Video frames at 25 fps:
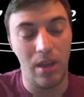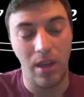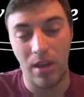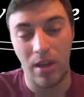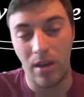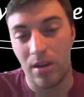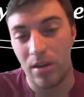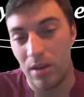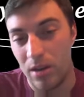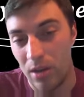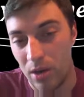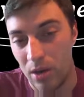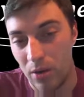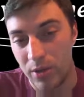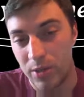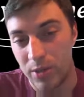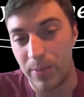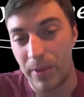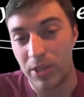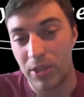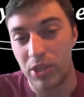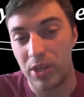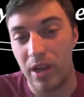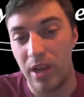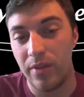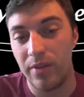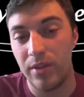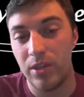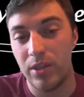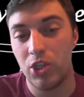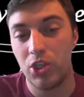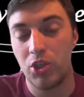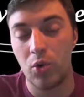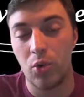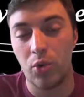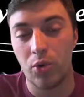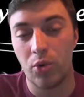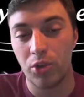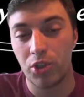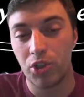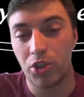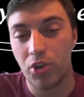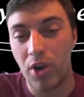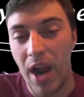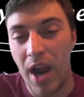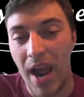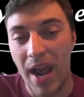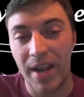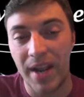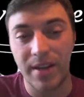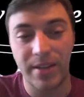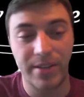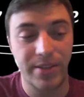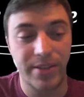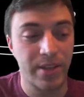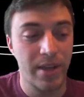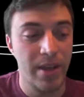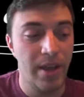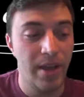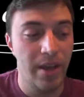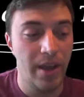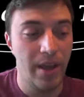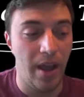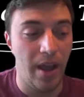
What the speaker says: and especially on these shorter tracks,